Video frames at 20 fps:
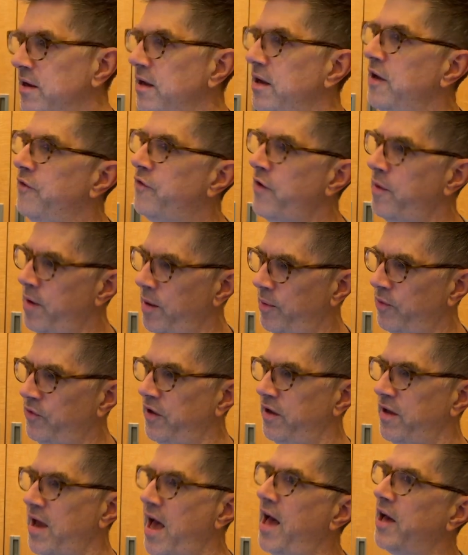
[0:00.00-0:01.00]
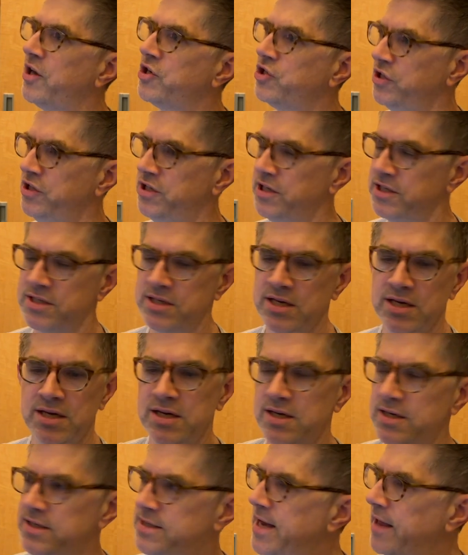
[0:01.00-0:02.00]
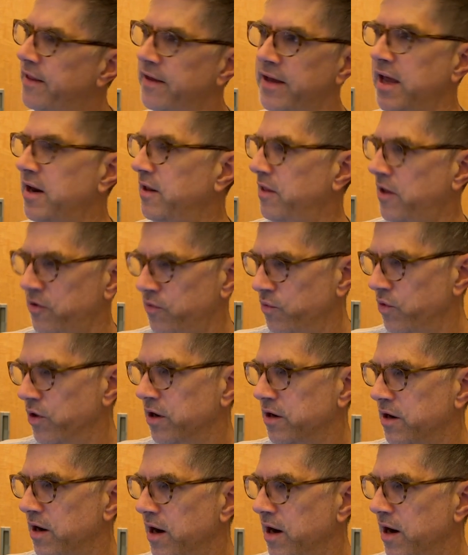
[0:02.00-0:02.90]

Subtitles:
If I'm able to actually just delegate a lot of work, right?